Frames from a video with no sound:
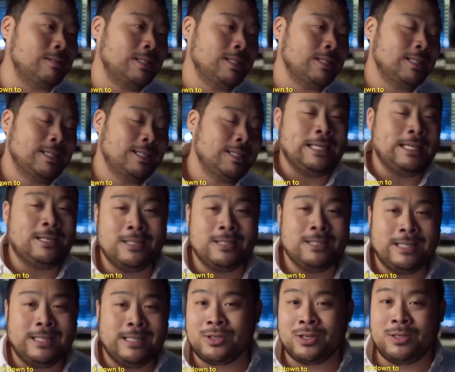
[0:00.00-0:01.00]
Italy is
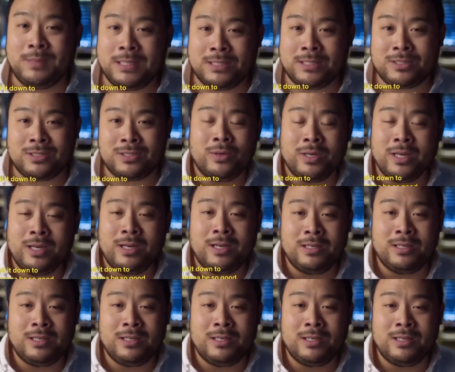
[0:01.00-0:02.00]
going to be so good,
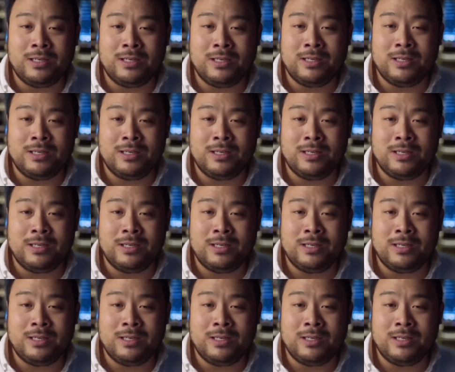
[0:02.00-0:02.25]
it's